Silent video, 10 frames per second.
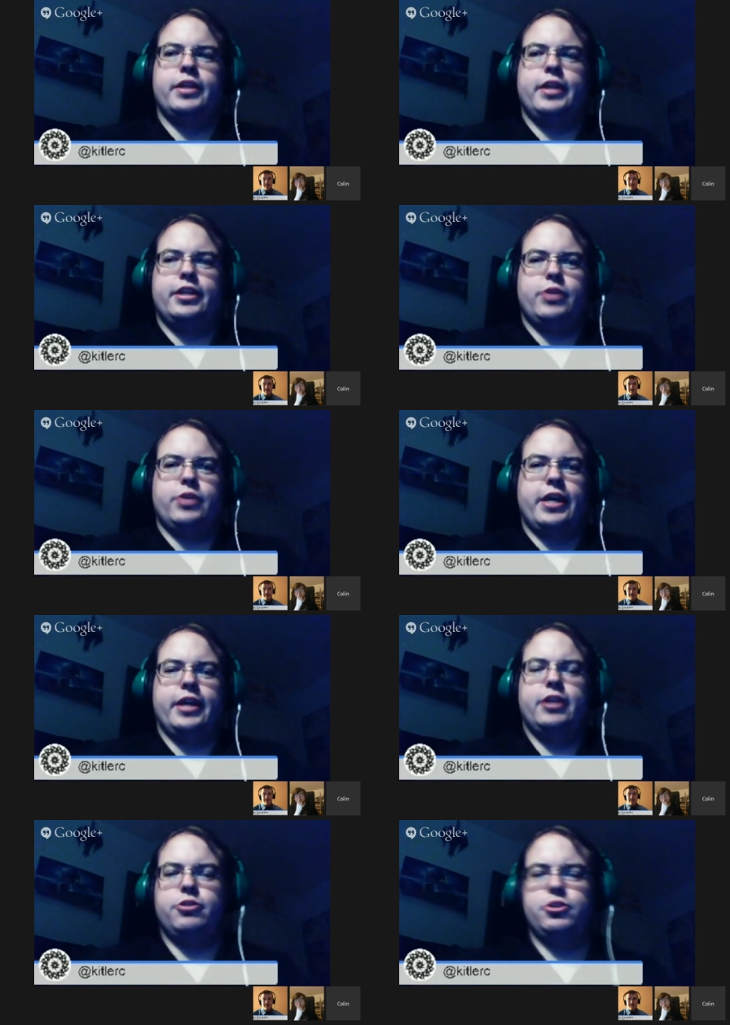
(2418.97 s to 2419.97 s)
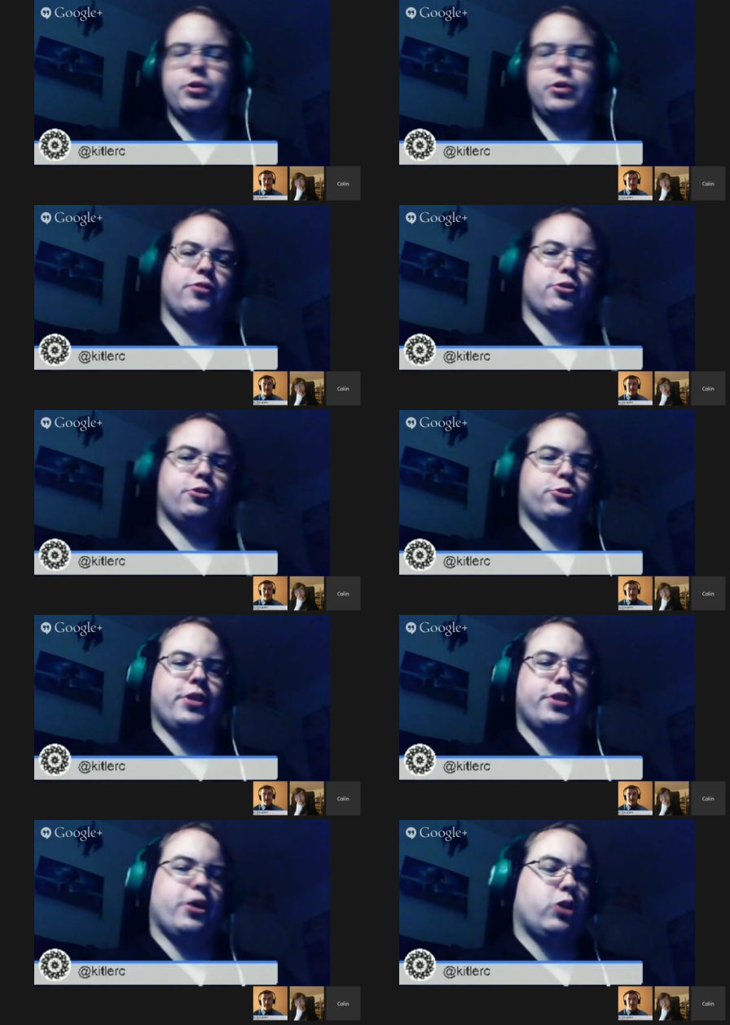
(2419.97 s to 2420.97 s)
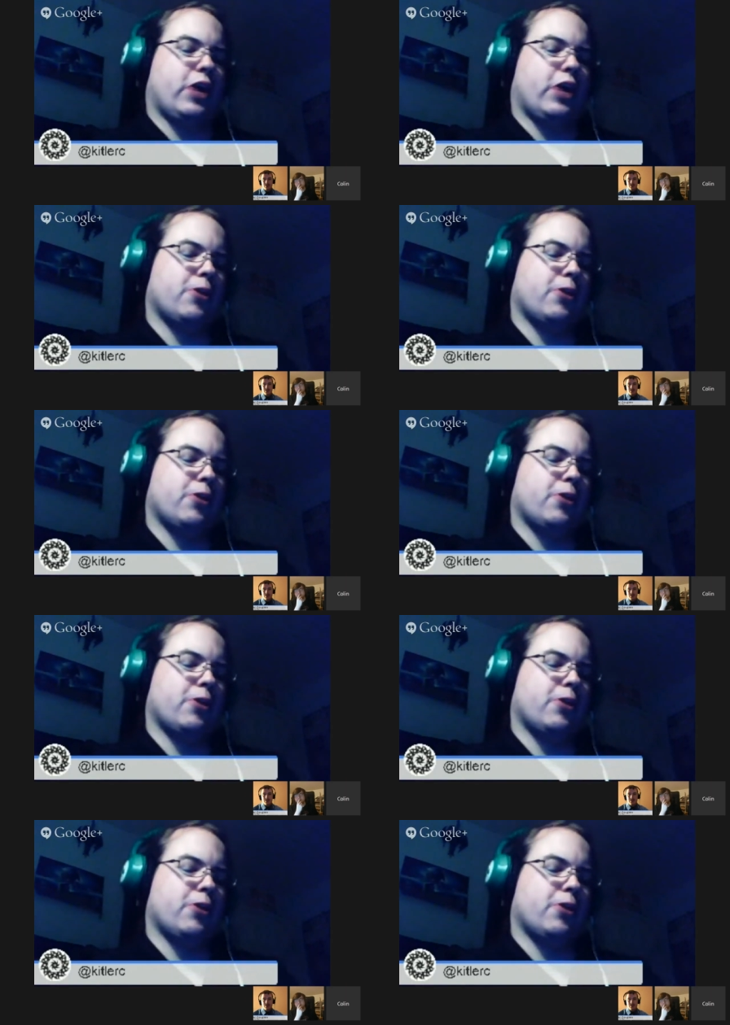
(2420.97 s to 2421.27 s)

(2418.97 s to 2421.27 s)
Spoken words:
do a Halo 2 anniversary, they'll care.